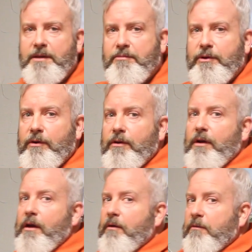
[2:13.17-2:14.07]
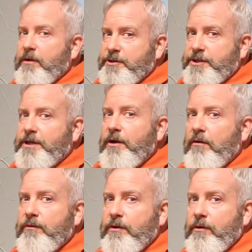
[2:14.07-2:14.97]
They put a sheet
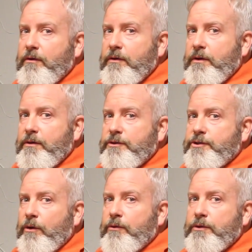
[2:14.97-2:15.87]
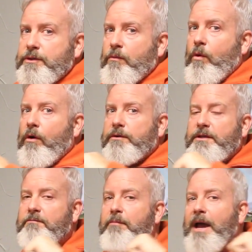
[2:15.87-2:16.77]
over their shoulders and walked
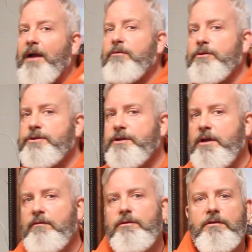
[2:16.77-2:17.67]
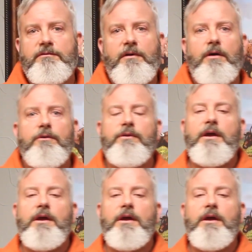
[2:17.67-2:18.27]
in backwards to cover their father.